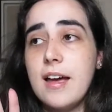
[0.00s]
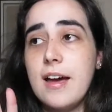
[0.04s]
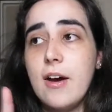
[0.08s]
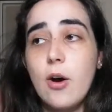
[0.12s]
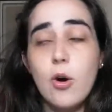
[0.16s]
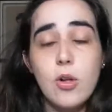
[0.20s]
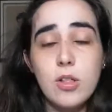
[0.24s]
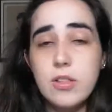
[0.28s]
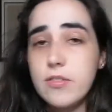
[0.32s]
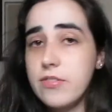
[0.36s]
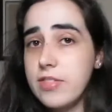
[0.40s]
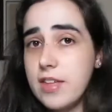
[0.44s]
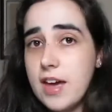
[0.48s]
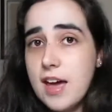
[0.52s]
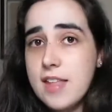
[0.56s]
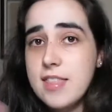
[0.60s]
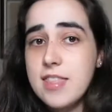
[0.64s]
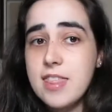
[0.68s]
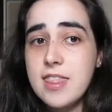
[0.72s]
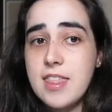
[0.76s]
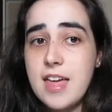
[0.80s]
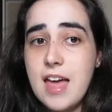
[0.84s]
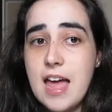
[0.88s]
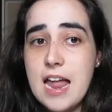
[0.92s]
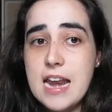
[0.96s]
all of
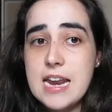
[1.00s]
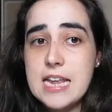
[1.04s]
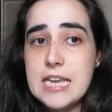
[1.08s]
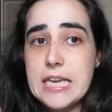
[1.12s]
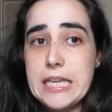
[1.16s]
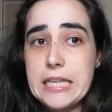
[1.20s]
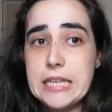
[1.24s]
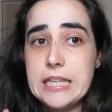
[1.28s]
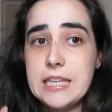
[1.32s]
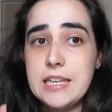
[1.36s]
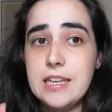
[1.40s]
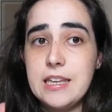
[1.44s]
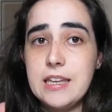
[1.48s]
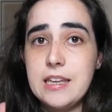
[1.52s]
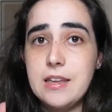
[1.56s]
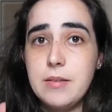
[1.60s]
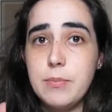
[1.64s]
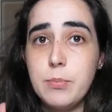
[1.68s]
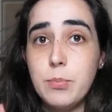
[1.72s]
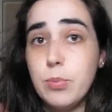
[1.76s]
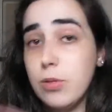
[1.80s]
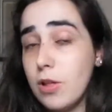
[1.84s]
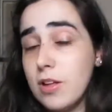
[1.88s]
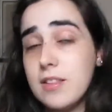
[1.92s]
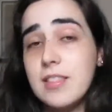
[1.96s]
that than in the
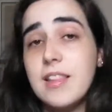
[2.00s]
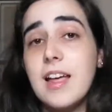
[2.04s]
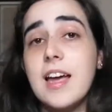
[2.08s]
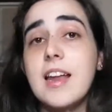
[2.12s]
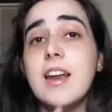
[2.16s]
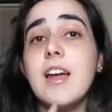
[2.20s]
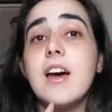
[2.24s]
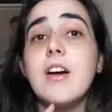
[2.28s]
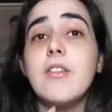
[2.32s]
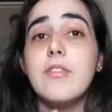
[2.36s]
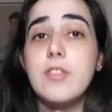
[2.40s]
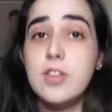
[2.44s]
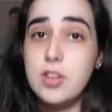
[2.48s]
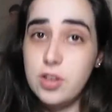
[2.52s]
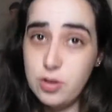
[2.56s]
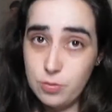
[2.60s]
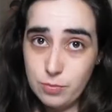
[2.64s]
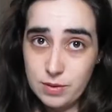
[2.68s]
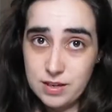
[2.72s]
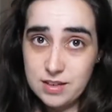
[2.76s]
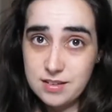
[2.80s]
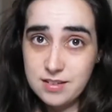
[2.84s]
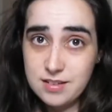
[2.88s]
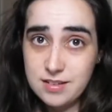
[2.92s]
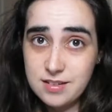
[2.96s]
plotline of the
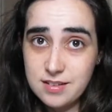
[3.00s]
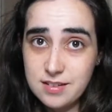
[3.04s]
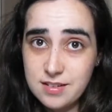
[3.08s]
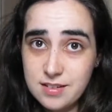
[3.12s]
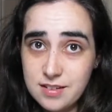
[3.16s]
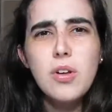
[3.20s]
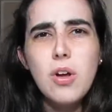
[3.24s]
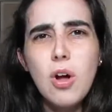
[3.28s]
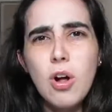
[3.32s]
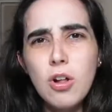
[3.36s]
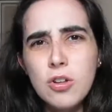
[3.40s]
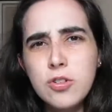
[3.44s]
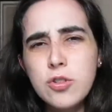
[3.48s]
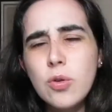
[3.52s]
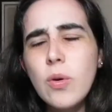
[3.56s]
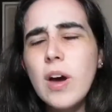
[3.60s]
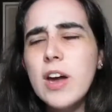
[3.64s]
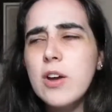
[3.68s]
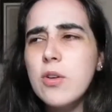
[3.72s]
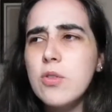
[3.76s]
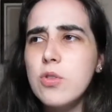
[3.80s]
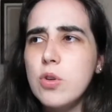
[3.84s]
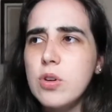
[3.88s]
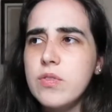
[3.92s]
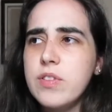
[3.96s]
humans. Also, I
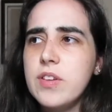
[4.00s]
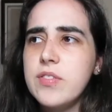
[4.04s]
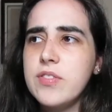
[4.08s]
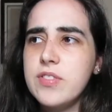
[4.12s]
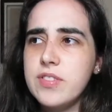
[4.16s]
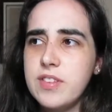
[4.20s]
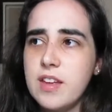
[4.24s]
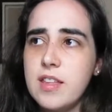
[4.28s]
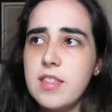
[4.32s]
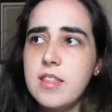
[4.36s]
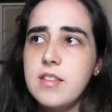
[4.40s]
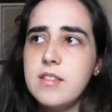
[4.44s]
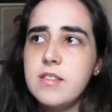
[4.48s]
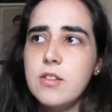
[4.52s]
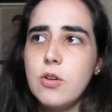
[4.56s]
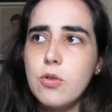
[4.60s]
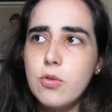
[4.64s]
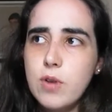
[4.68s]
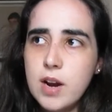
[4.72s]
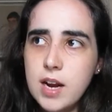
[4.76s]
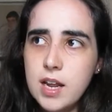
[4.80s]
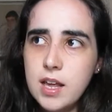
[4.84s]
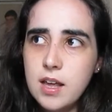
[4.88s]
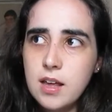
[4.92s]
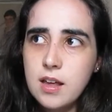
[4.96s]
don't know if I've said this
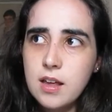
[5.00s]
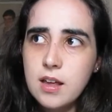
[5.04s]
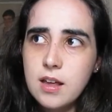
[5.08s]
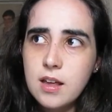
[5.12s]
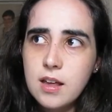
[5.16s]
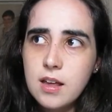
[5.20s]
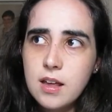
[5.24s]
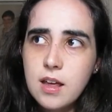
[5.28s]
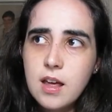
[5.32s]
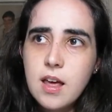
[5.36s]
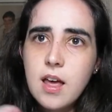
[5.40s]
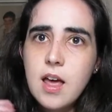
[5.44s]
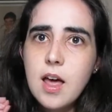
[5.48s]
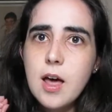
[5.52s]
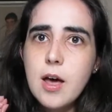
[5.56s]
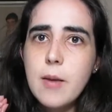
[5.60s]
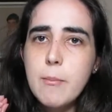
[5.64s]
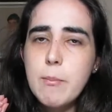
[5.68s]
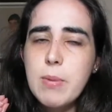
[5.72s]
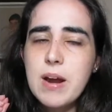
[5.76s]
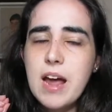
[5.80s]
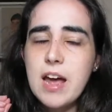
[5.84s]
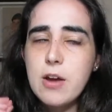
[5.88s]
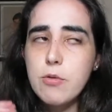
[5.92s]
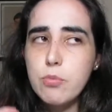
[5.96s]
already,
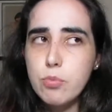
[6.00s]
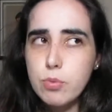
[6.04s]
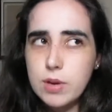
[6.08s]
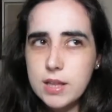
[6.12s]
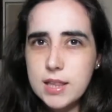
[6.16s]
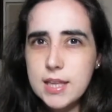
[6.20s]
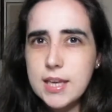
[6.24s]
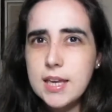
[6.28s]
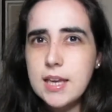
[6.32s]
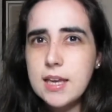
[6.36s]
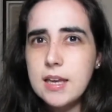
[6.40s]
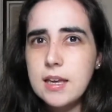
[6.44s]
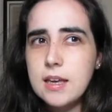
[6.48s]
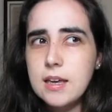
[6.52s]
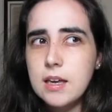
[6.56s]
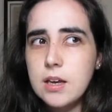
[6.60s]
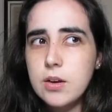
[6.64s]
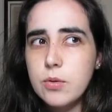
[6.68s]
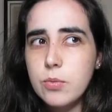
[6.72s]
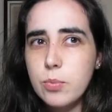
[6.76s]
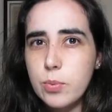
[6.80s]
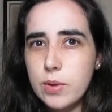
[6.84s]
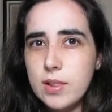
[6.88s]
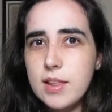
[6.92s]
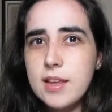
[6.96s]
but I really
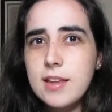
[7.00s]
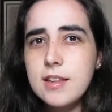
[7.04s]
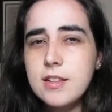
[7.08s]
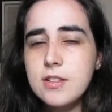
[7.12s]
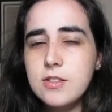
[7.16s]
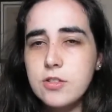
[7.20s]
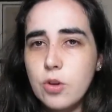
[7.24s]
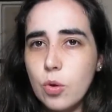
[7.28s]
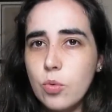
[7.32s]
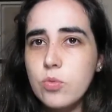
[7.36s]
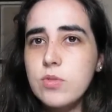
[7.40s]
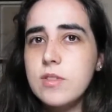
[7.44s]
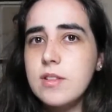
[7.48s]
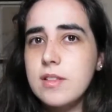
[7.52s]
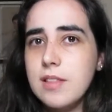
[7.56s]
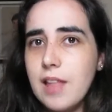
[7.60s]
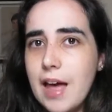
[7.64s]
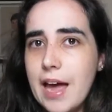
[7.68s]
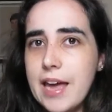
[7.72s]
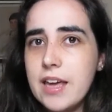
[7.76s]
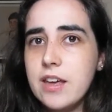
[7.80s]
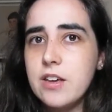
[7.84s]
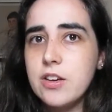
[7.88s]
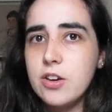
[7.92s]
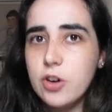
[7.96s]
don't
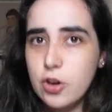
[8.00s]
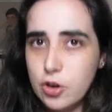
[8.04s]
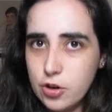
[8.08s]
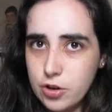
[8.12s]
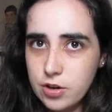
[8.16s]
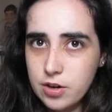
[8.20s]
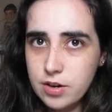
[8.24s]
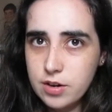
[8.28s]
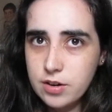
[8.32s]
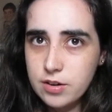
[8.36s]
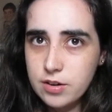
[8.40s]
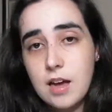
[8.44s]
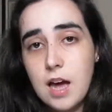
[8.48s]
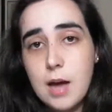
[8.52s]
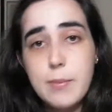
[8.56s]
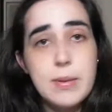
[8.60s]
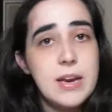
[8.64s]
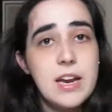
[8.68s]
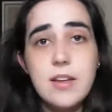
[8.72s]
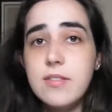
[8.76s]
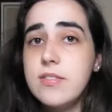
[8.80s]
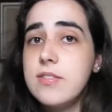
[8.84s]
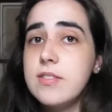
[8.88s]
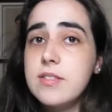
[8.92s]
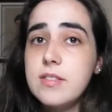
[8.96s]
like Kern. I mean,
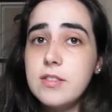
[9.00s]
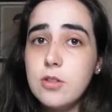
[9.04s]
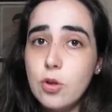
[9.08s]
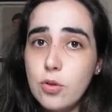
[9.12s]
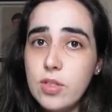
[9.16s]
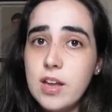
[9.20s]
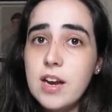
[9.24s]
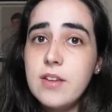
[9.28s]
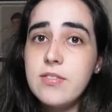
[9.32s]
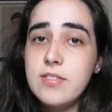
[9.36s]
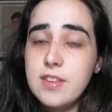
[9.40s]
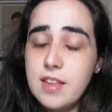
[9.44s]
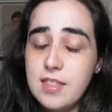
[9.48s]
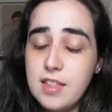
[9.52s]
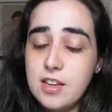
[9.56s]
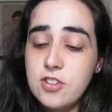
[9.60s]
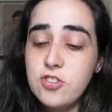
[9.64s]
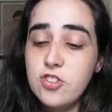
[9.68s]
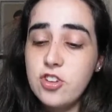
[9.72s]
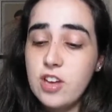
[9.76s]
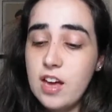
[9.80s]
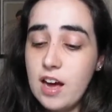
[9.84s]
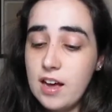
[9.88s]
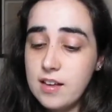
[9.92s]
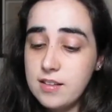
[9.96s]
I know that I've said that
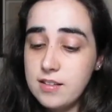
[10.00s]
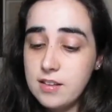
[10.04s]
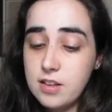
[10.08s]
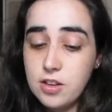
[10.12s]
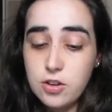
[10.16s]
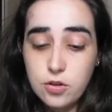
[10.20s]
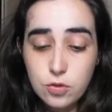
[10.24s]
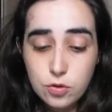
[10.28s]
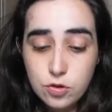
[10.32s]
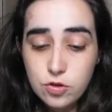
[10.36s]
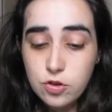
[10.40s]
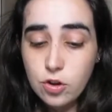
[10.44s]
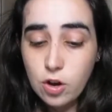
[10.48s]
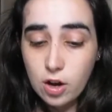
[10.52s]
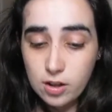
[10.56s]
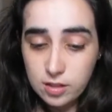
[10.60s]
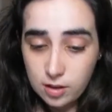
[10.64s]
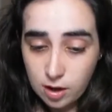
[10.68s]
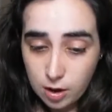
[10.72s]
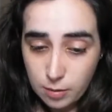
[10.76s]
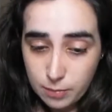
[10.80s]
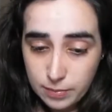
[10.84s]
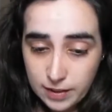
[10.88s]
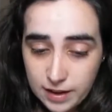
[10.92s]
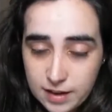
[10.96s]
she has a huge god
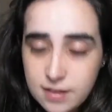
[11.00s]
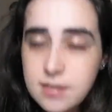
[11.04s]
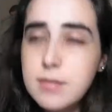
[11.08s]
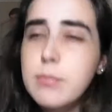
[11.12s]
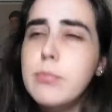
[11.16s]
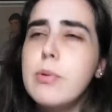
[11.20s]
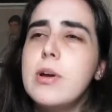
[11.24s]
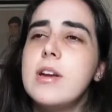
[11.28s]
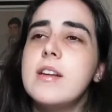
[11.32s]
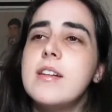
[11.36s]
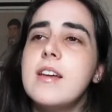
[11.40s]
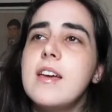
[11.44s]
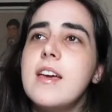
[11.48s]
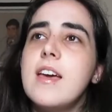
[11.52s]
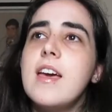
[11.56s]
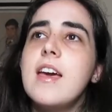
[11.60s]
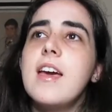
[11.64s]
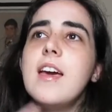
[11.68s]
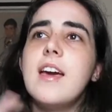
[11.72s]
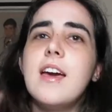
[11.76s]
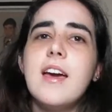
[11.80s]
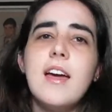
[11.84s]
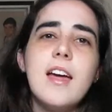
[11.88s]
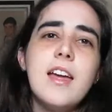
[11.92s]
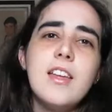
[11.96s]
complex, but
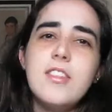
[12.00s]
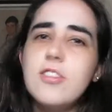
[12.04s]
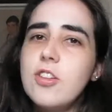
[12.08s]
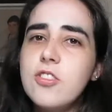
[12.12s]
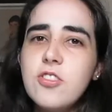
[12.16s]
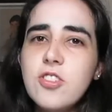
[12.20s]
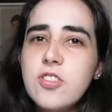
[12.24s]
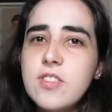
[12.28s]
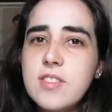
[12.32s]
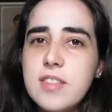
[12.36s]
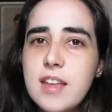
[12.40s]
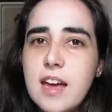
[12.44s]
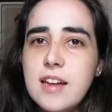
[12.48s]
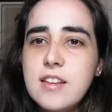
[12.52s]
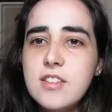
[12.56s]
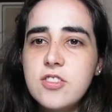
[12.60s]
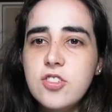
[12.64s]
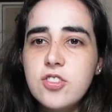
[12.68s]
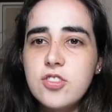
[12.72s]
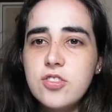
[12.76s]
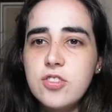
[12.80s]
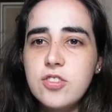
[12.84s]
it's not just that,